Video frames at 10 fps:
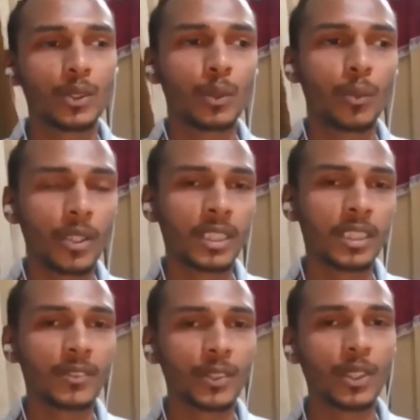So mock
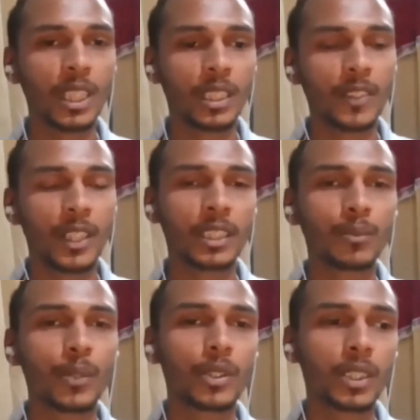interview are very
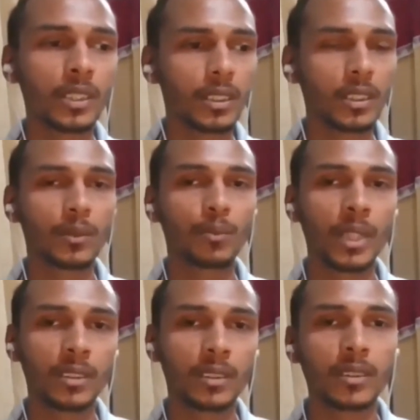important.
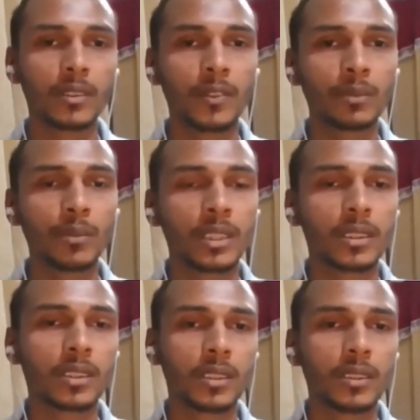One
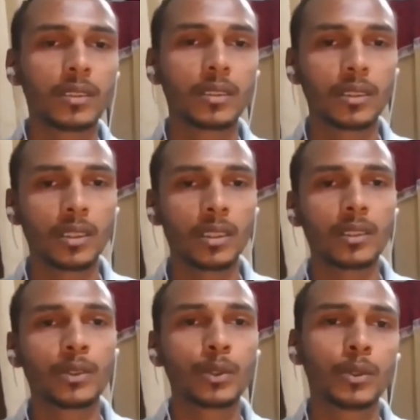must
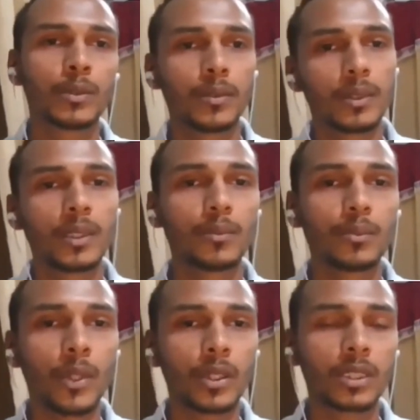do
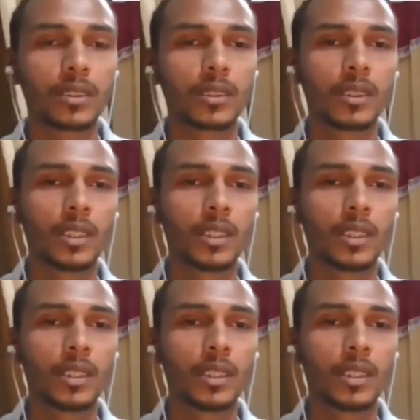mocks.